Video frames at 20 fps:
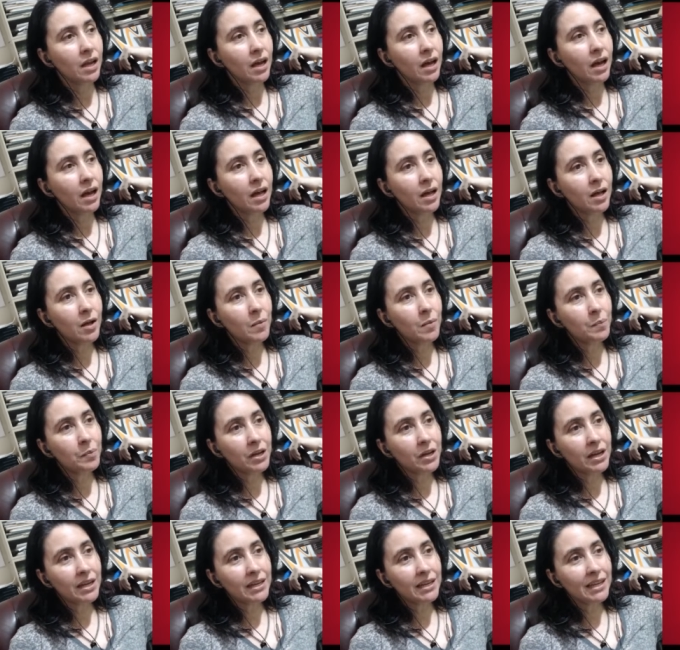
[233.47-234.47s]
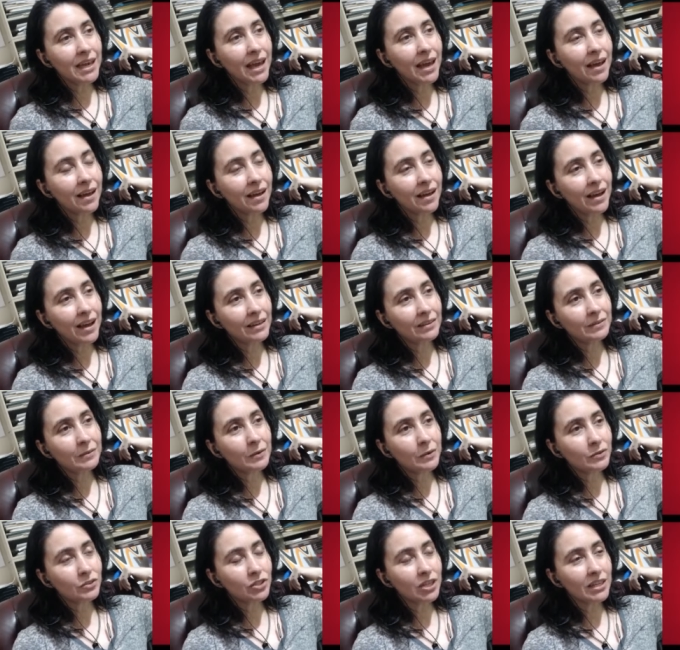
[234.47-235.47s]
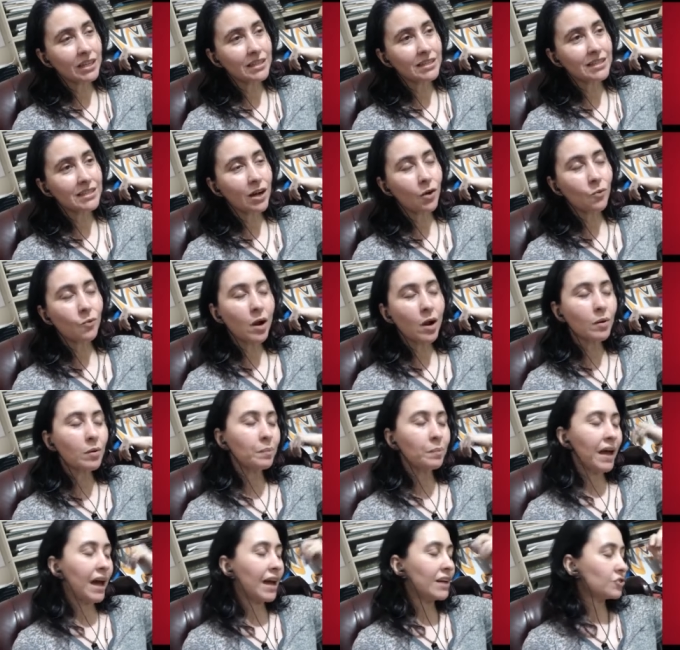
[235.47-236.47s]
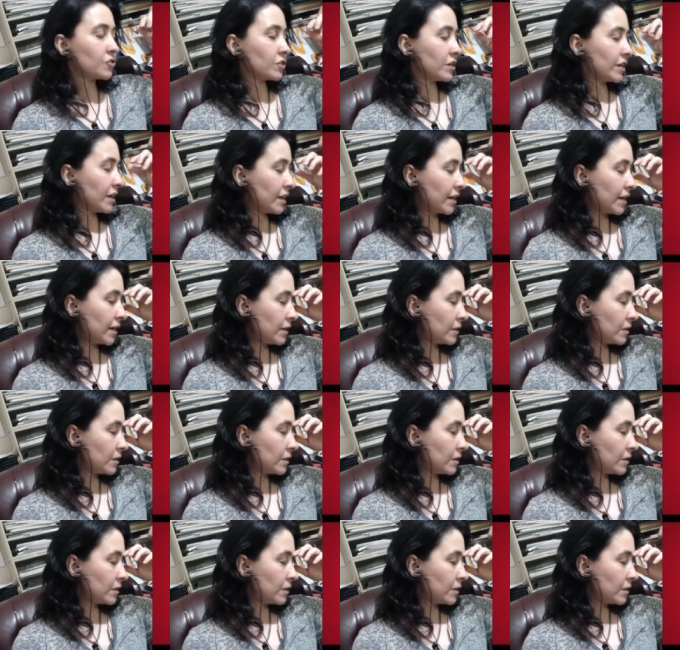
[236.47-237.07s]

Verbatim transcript: But yeah, I'll check this out. Robert Patrick...